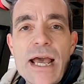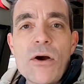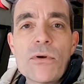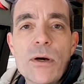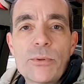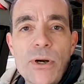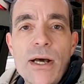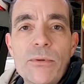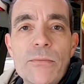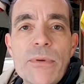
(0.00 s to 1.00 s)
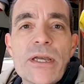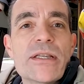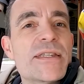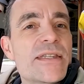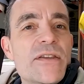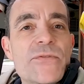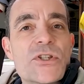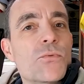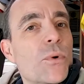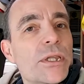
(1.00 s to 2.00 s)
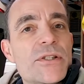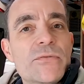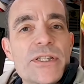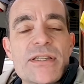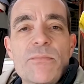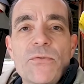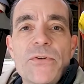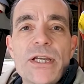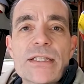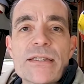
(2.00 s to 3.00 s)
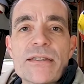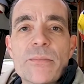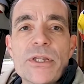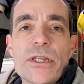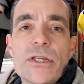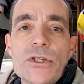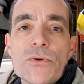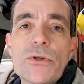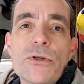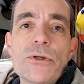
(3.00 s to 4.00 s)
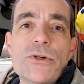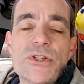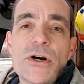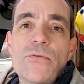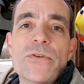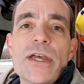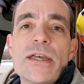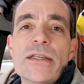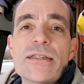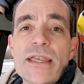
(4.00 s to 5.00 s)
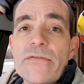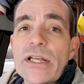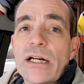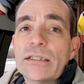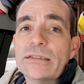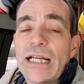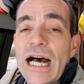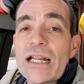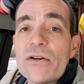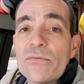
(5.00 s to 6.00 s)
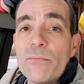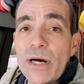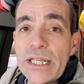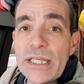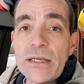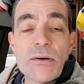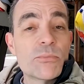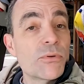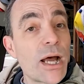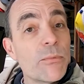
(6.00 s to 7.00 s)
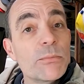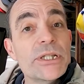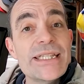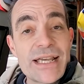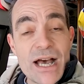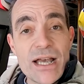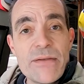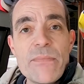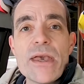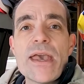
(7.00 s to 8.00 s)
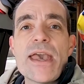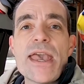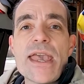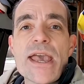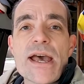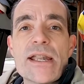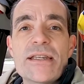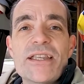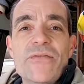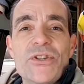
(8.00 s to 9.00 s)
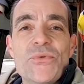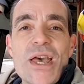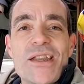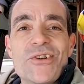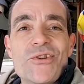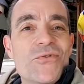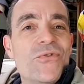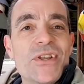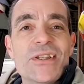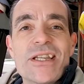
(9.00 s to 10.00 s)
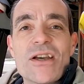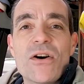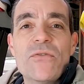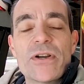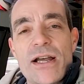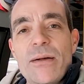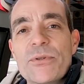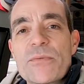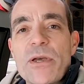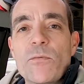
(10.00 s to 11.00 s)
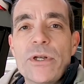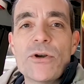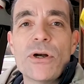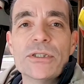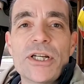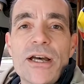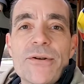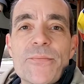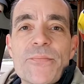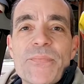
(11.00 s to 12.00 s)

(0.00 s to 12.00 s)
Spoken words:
down a problem, see if it's a relatively simple fix and something that you can do yourself, saving a lot of money, probably time, and giving you that good feeling of accomplishment when you're all done.